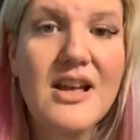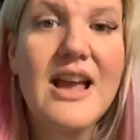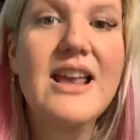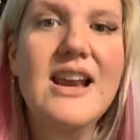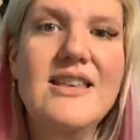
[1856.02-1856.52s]

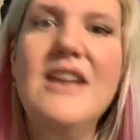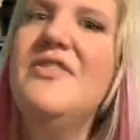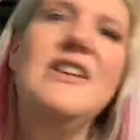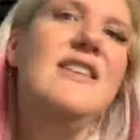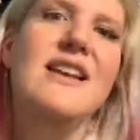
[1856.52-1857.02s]
It
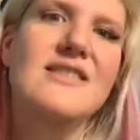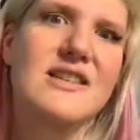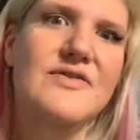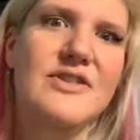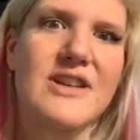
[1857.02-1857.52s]
definitely takes a
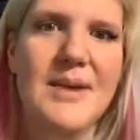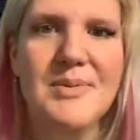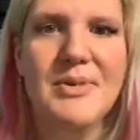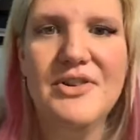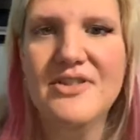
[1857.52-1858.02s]
different type
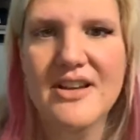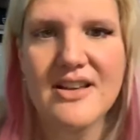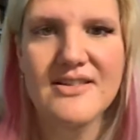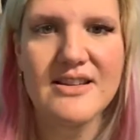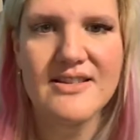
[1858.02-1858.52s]
of
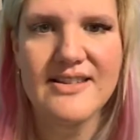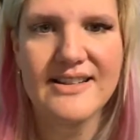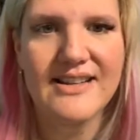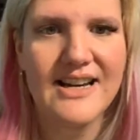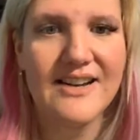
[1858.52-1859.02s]
person to
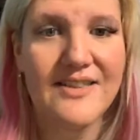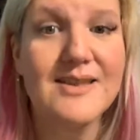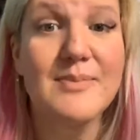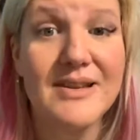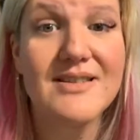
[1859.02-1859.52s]
succeed in
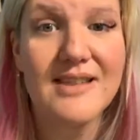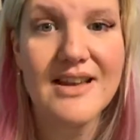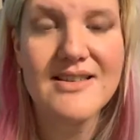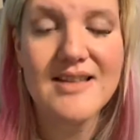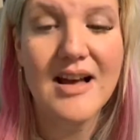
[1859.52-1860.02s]
this
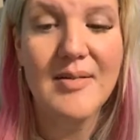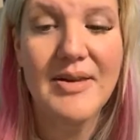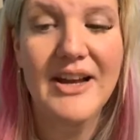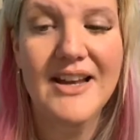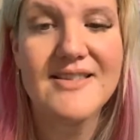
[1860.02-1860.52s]
business. And
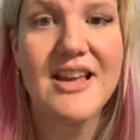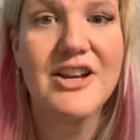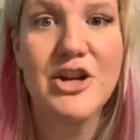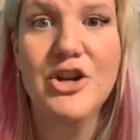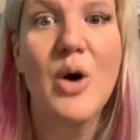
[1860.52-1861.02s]
like I said,
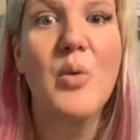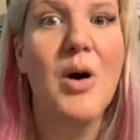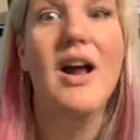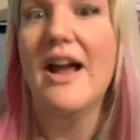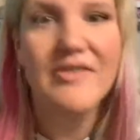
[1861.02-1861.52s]
you don't
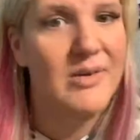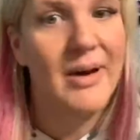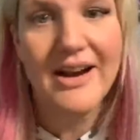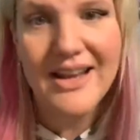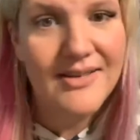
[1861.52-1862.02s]
want
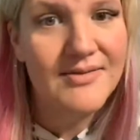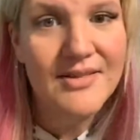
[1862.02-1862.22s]
everybody.